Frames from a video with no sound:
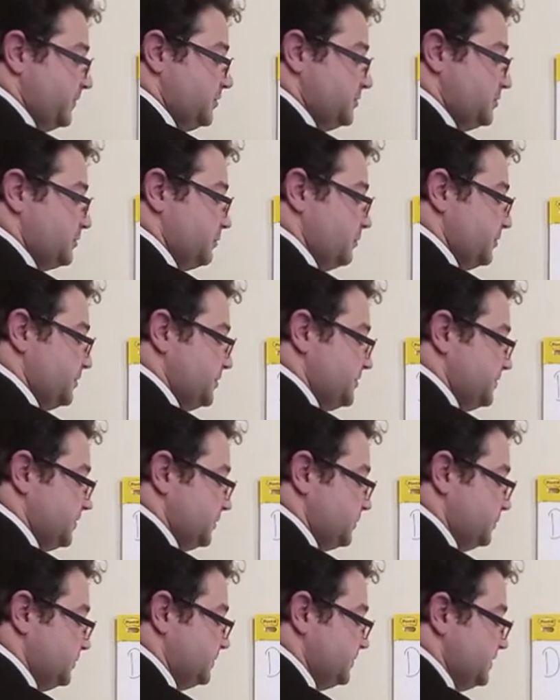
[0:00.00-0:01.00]
You should really
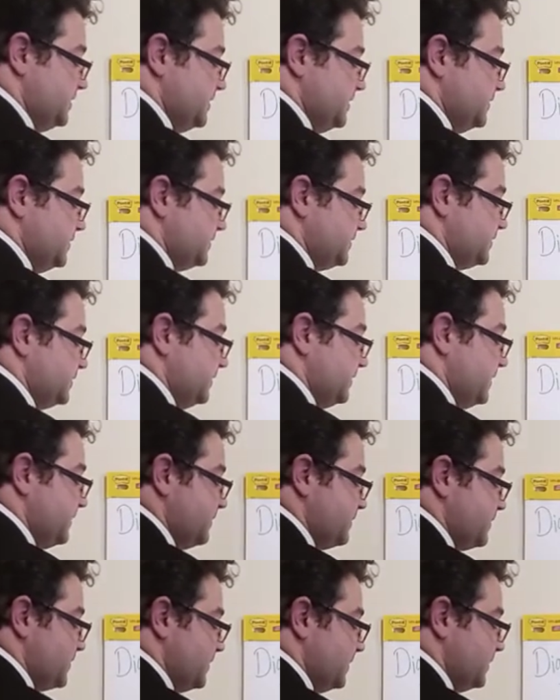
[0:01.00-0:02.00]
stick with these
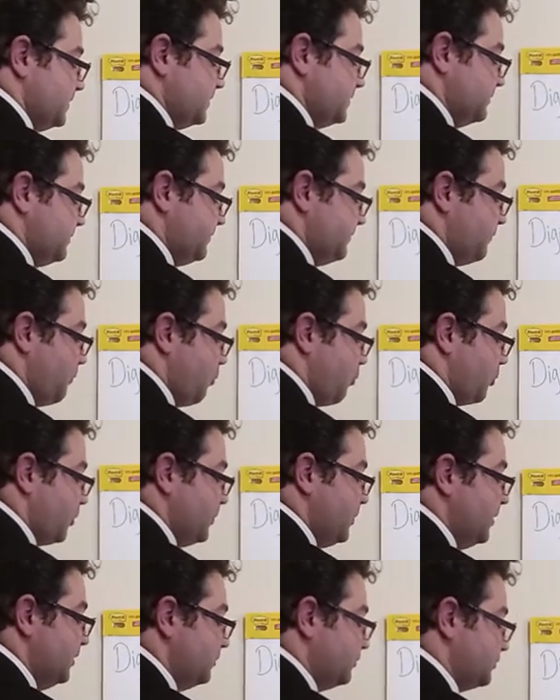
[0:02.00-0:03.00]

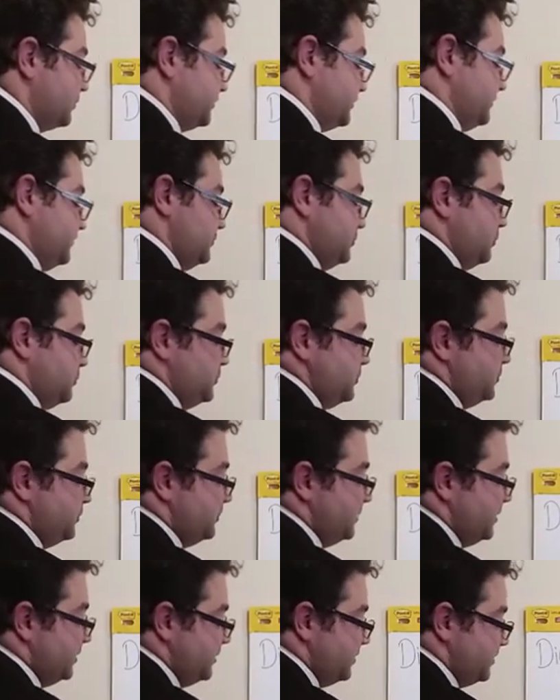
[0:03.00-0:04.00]
four pillars of social
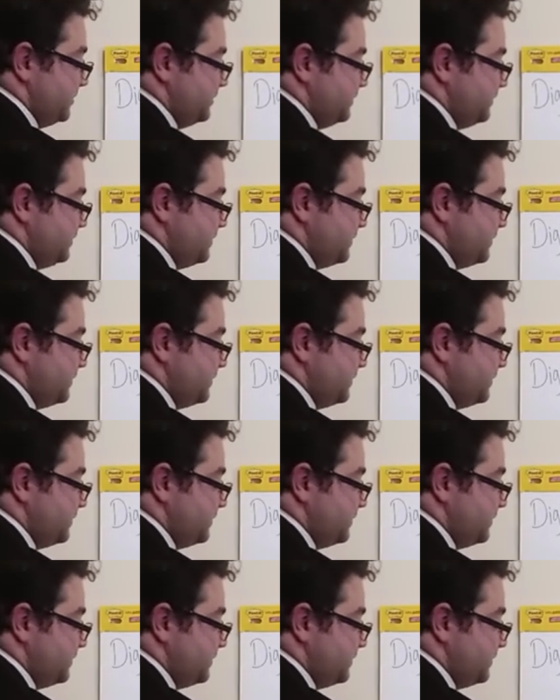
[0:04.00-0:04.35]
media.